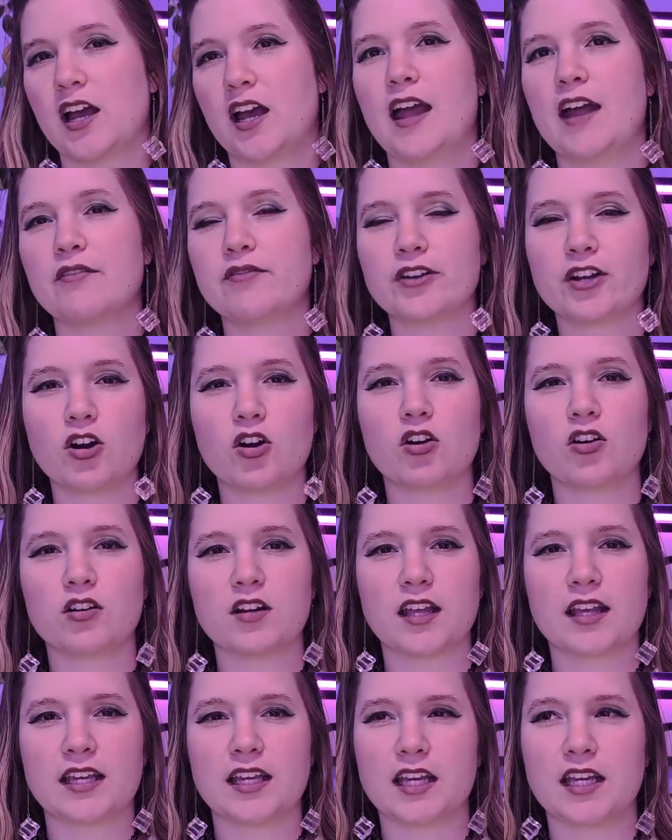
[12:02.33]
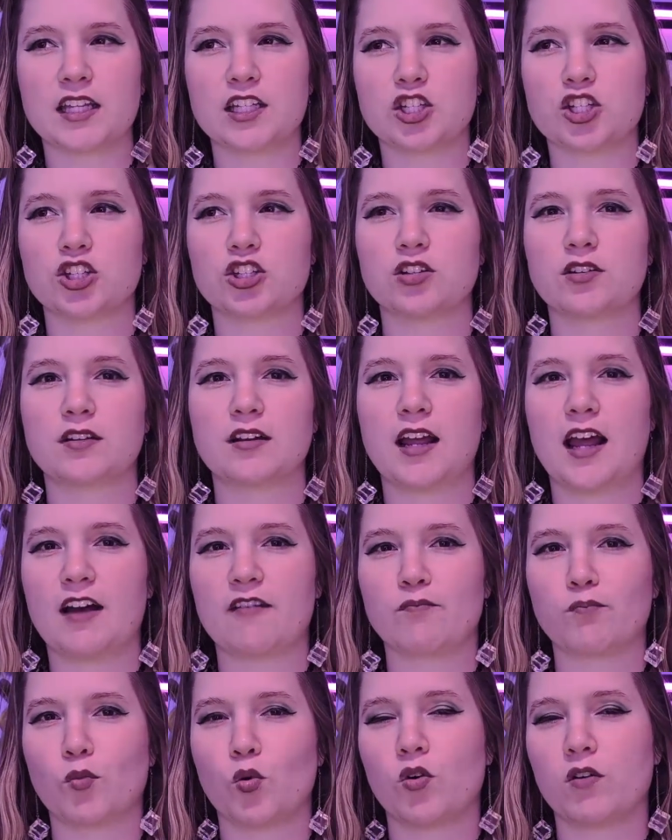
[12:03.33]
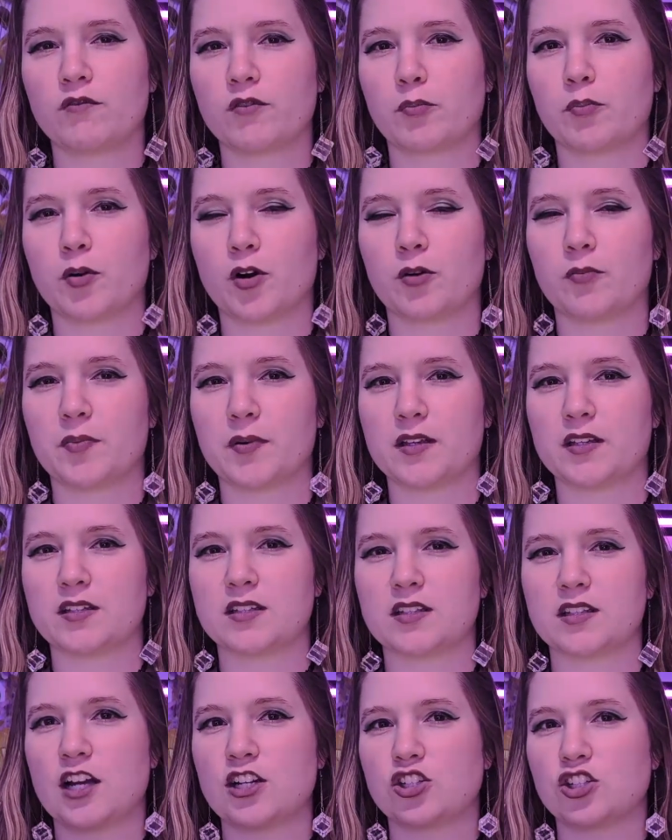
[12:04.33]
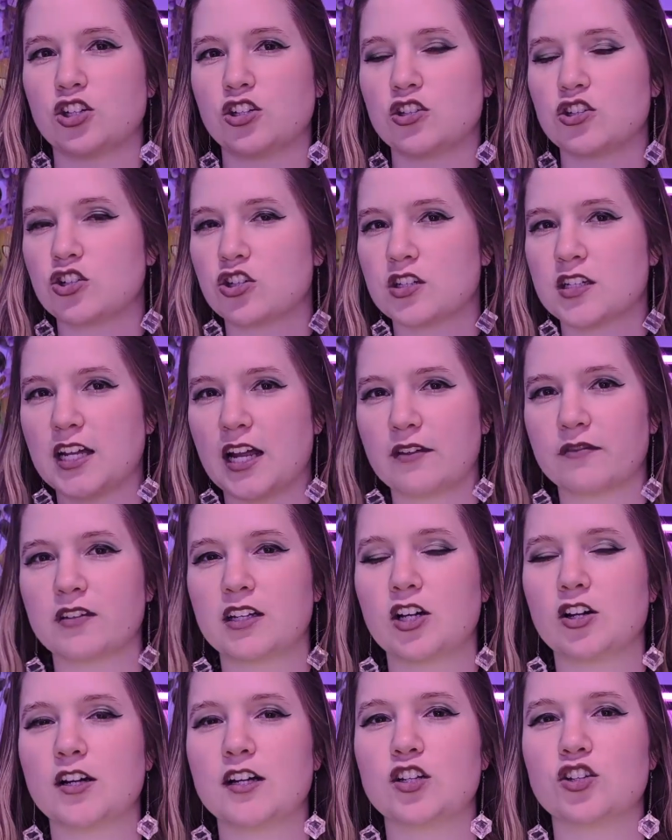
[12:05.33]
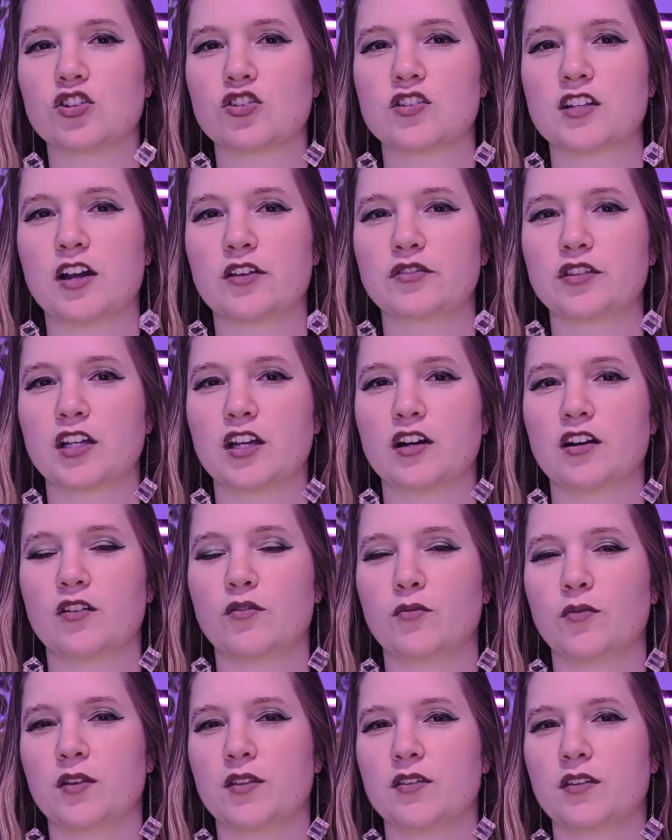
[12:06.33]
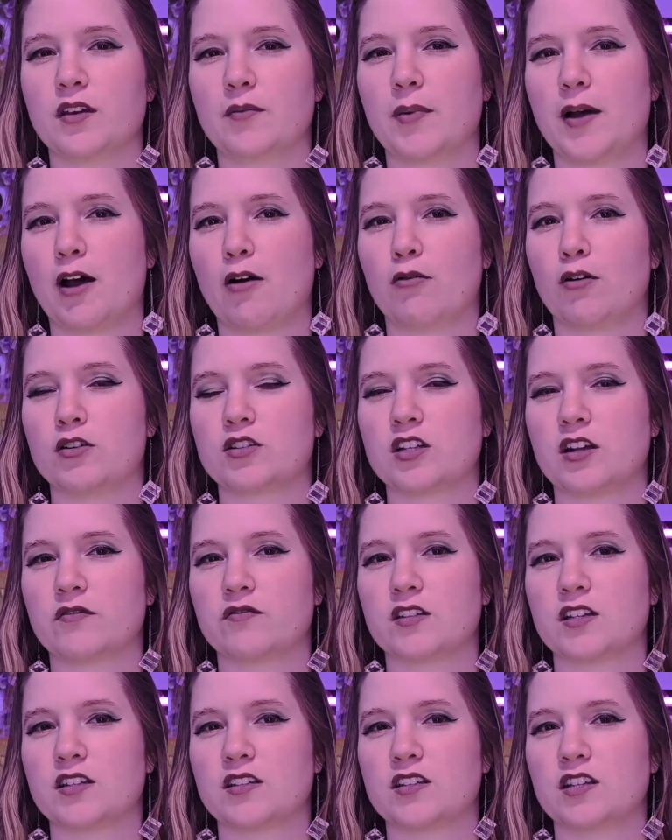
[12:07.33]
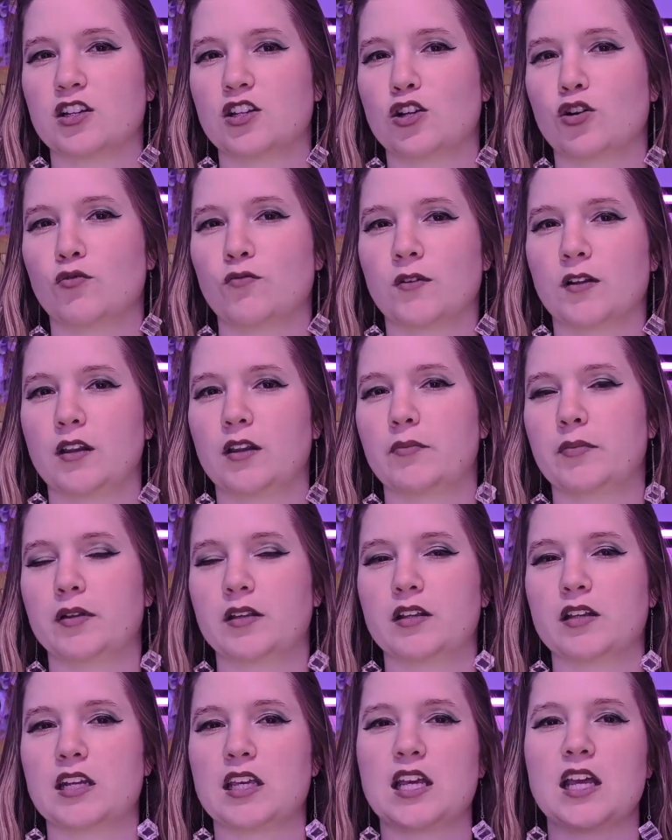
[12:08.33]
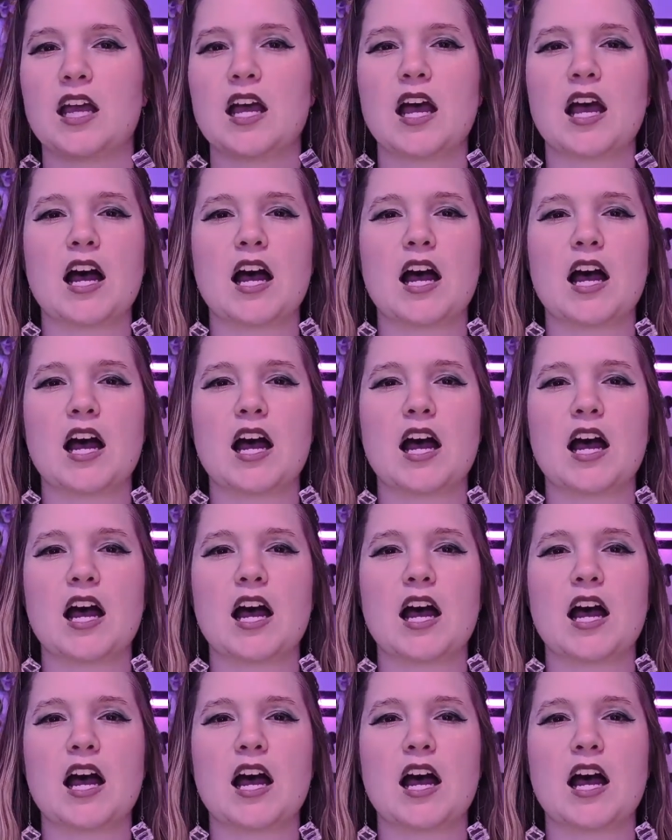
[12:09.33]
Every card I get should have more of a purpose. I shouldn't just have creatures out there with a power and toughness and no real ability.